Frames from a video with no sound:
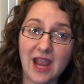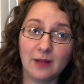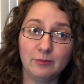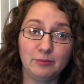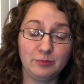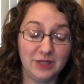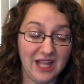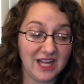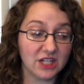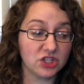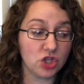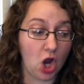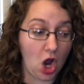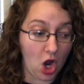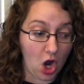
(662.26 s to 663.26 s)
plants
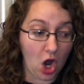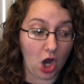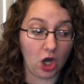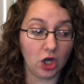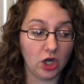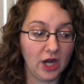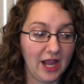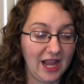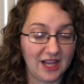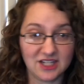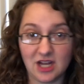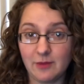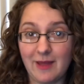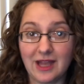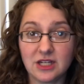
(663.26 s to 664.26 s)
are
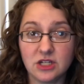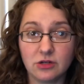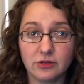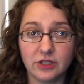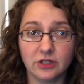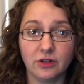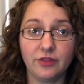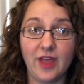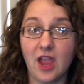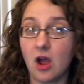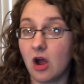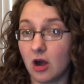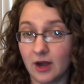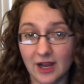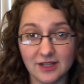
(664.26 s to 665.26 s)
antibacterial, they
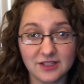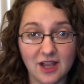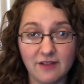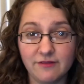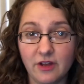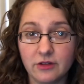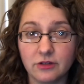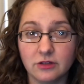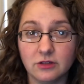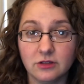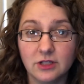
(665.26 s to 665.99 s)
are antifungal.